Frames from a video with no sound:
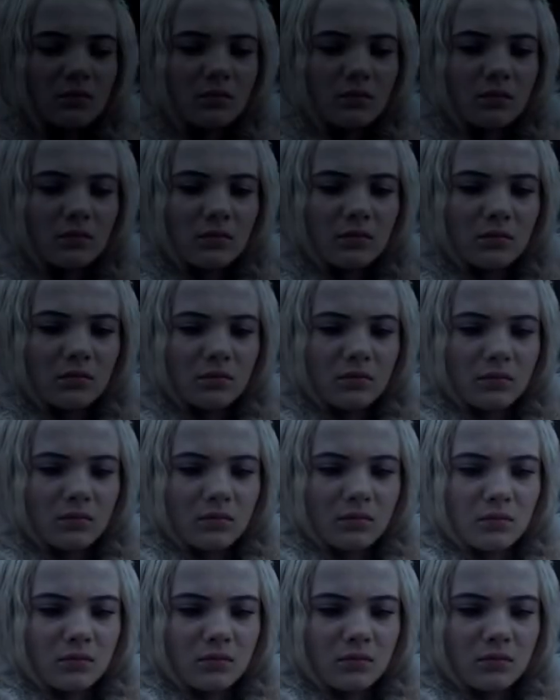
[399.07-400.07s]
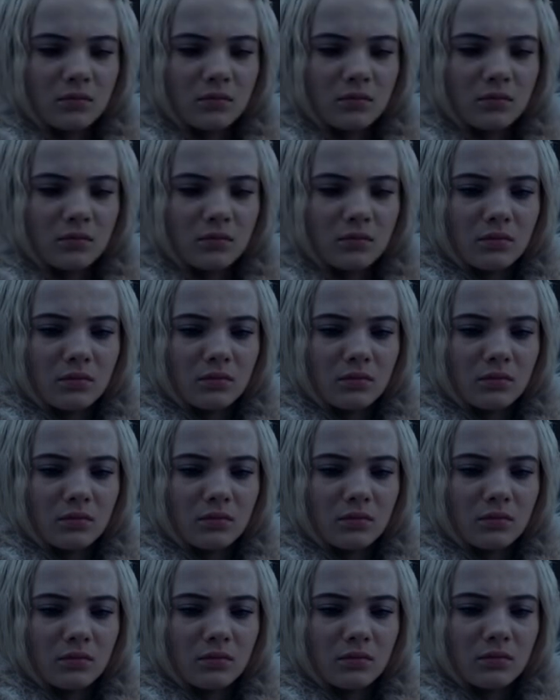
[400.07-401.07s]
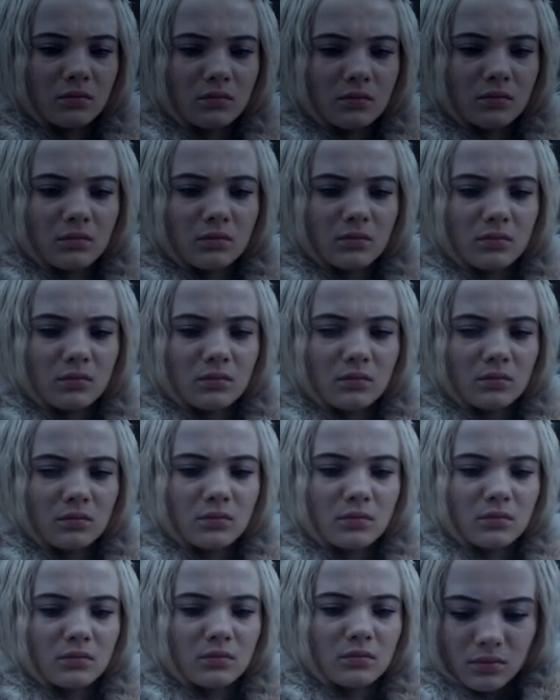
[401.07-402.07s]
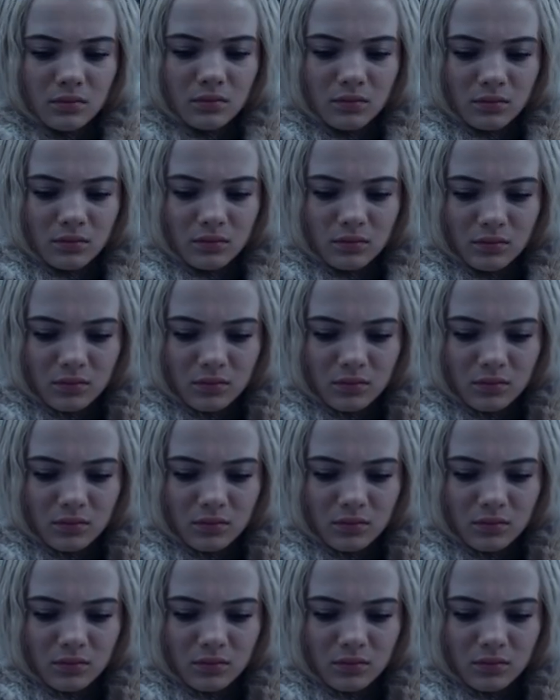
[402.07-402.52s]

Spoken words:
No words are spoken by the person on screen.